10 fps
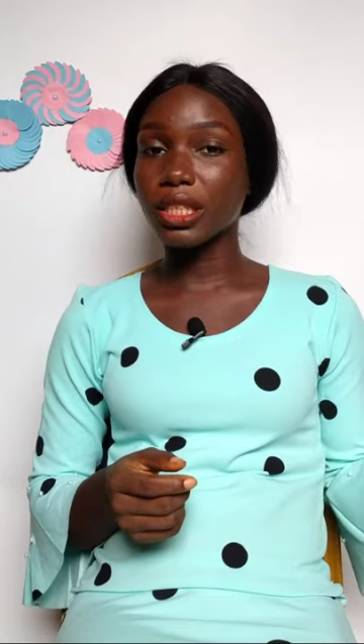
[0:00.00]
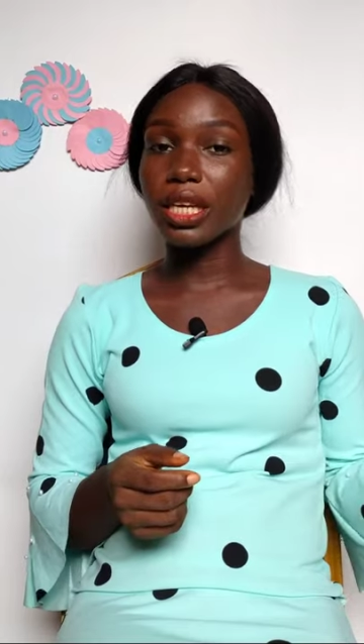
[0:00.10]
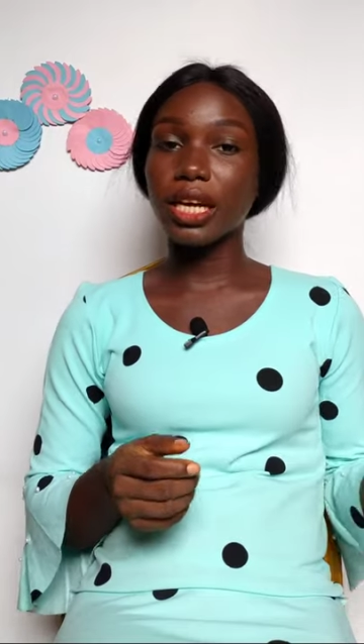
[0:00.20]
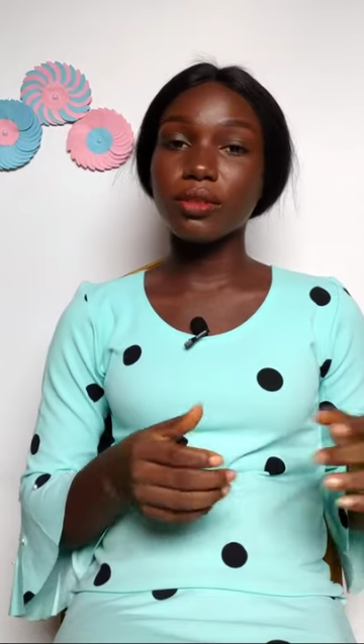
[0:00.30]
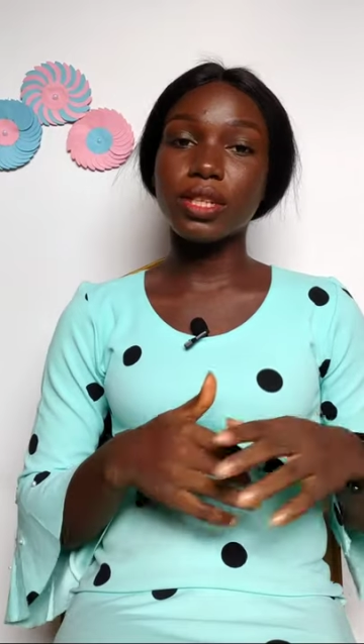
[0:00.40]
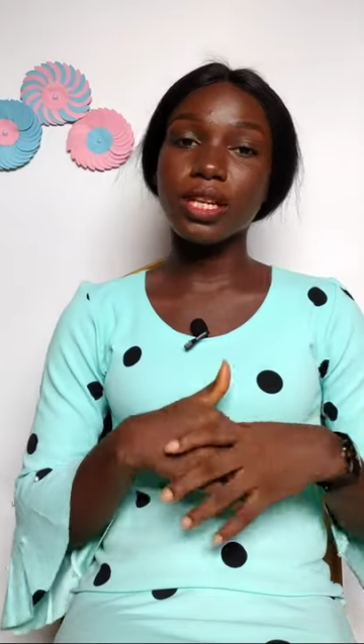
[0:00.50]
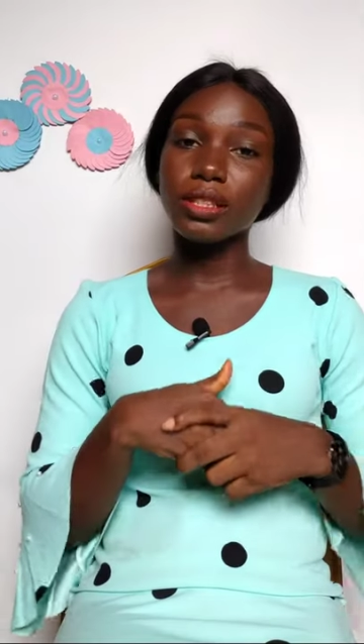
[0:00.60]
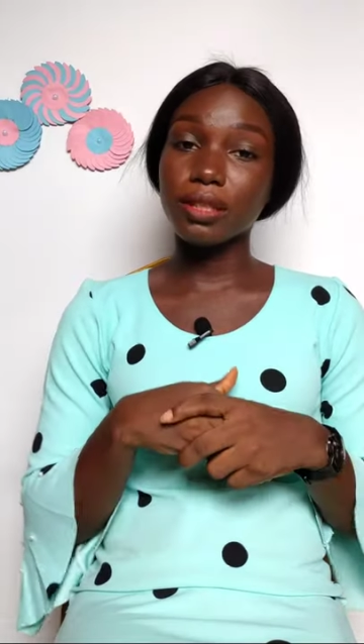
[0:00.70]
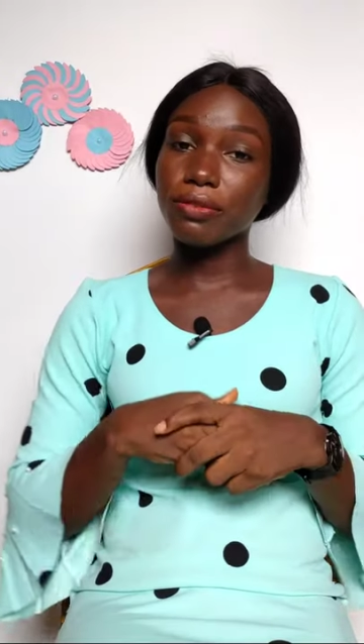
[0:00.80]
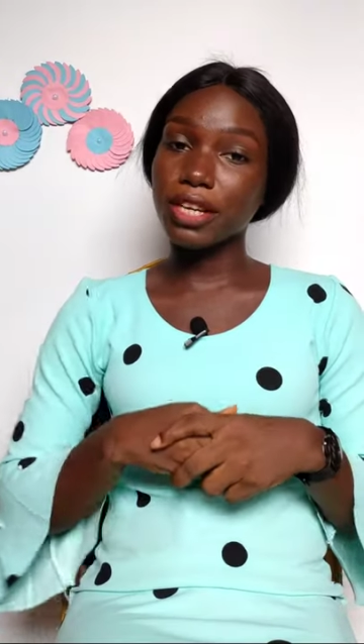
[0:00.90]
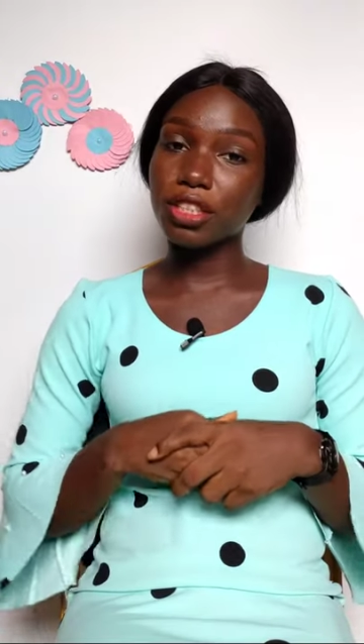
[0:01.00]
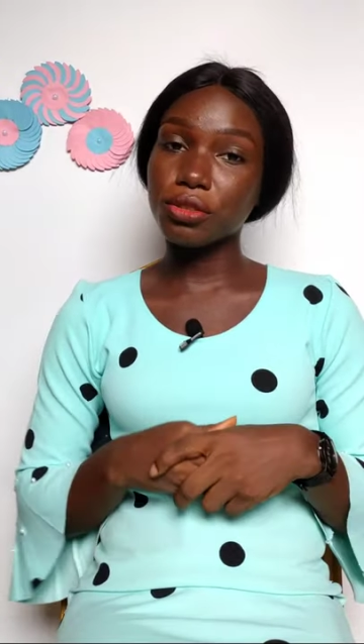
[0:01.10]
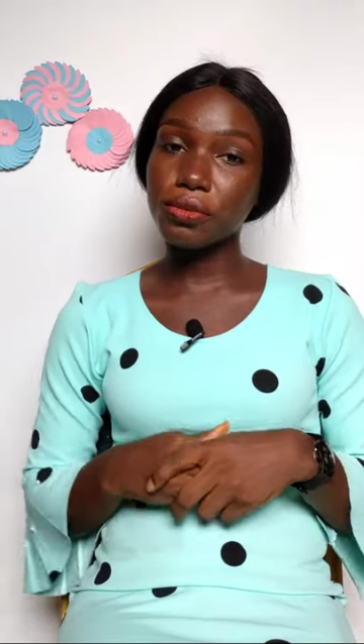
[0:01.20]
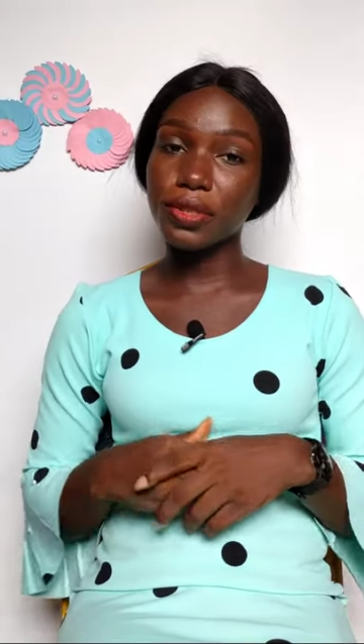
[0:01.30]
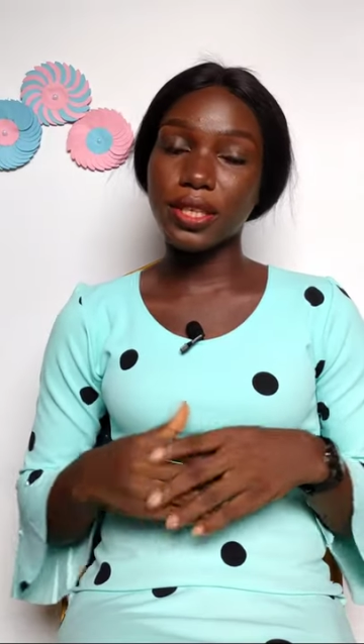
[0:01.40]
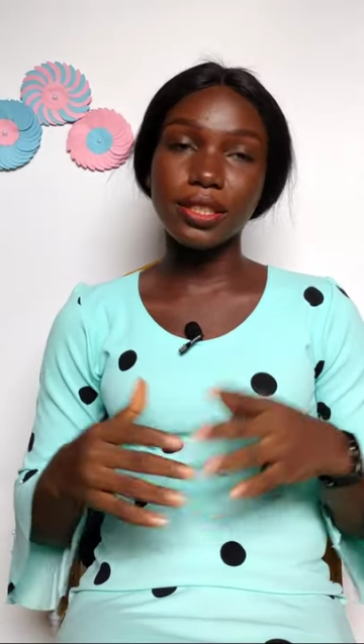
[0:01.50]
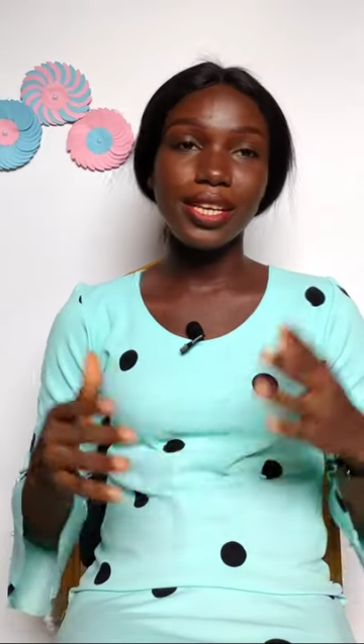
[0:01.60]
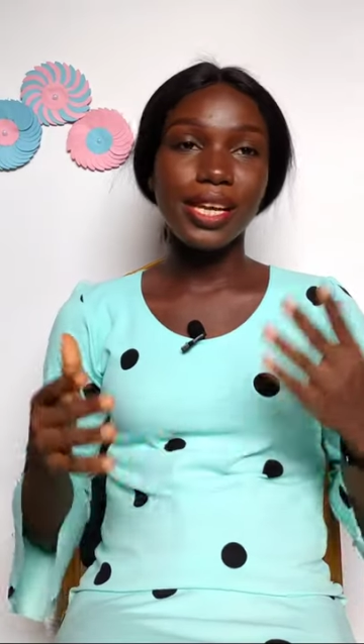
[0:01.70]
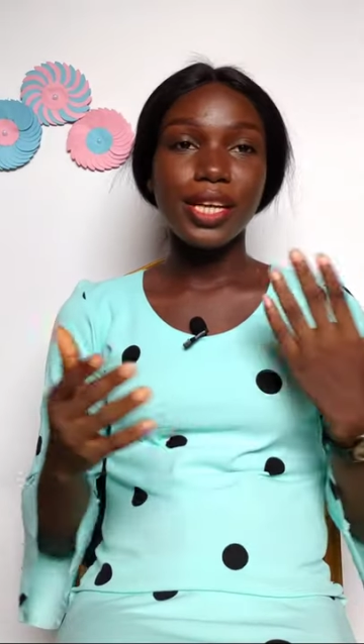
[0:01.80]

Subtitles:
in Kaduna, the final screening.